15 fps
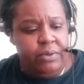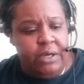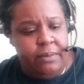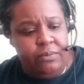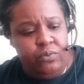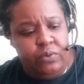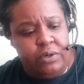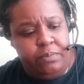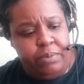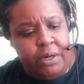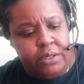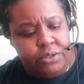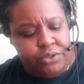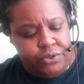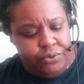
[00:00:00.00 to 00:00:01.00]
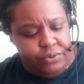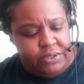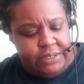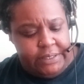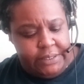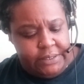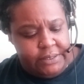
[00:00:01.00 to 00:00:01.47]
come with a part two to
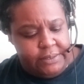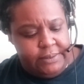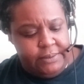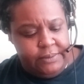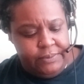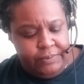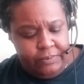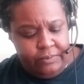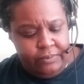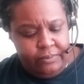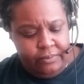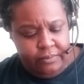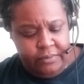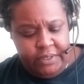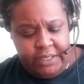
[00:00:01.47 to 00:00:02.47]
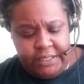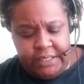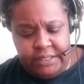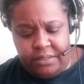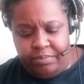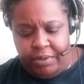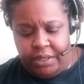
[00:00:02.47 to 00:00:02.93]
this. Because
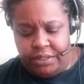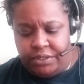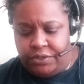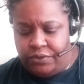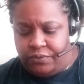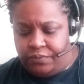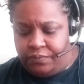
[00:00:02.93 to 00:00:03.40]
there's a part two.